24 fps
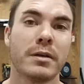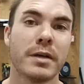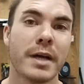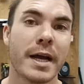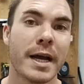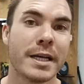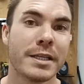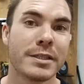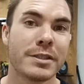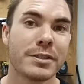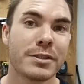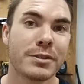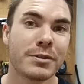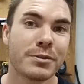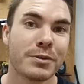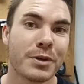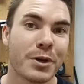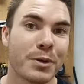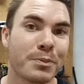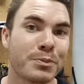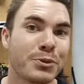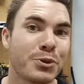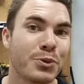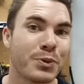as
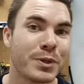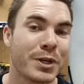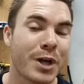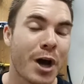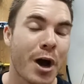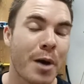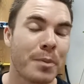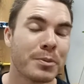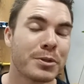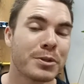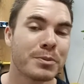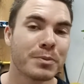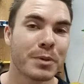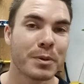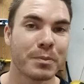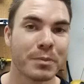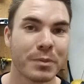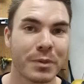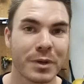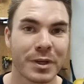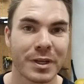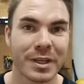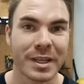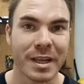up to an optimum
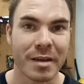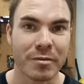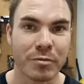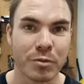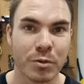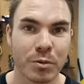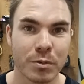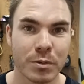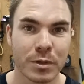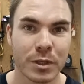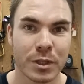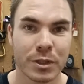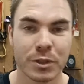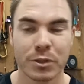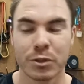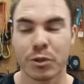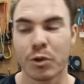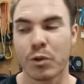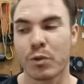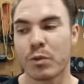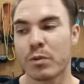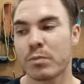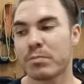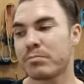level.
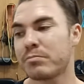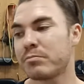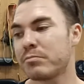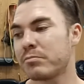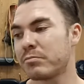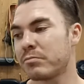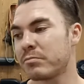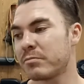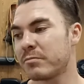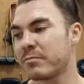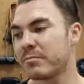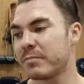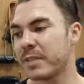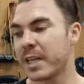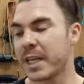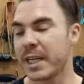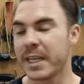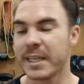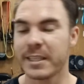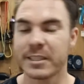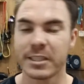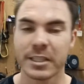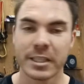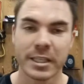So
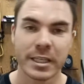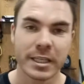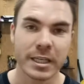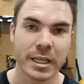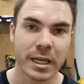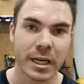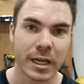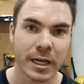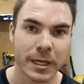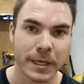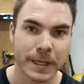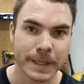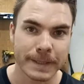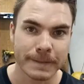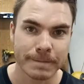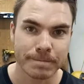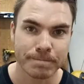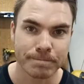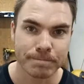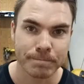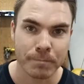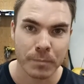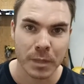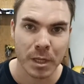easy
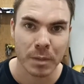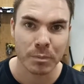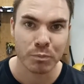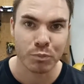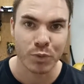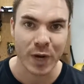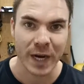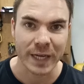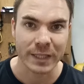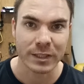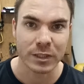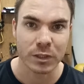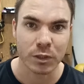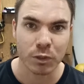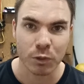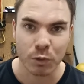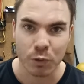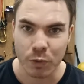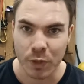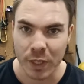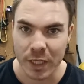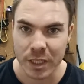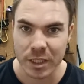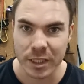
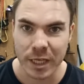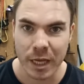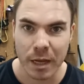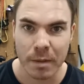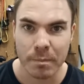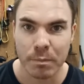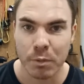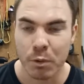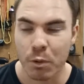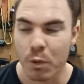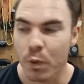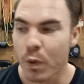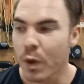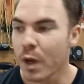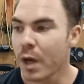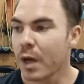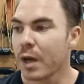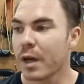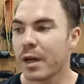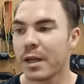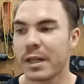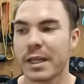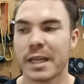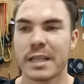practical example,
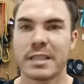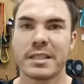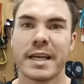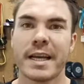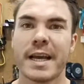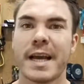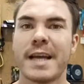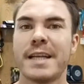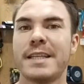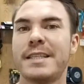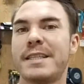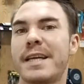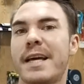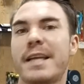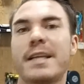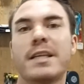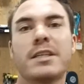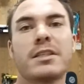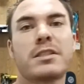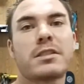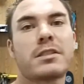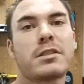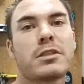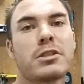let's say a
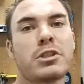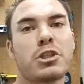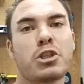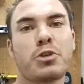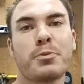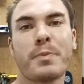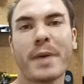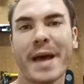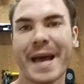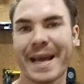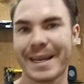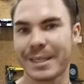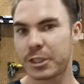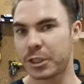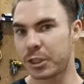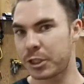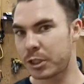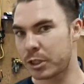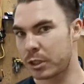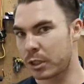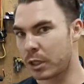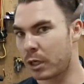tennis smash.